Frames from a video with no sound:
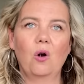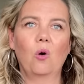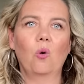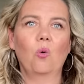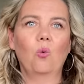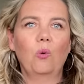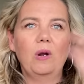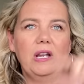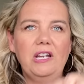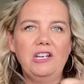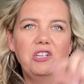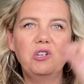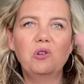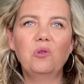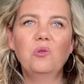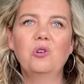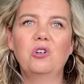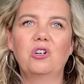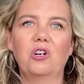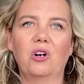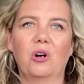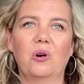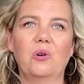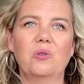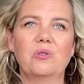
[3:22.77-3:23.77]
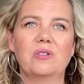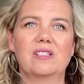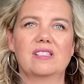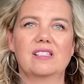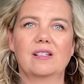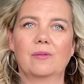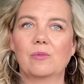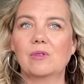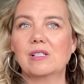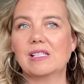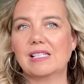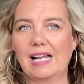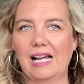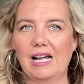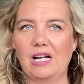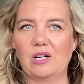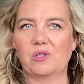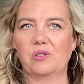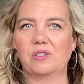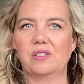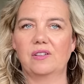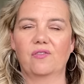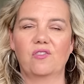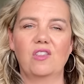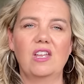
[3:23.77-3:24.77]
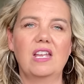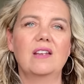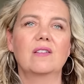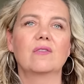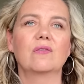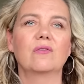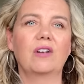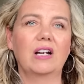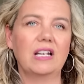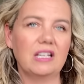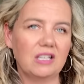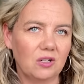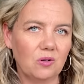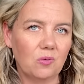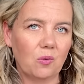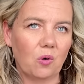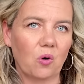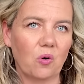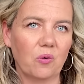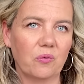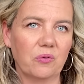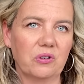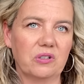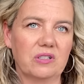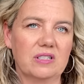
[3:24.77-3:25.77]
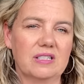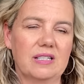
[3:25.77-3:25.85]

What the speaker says: when you go to someone's house, if they invite you over to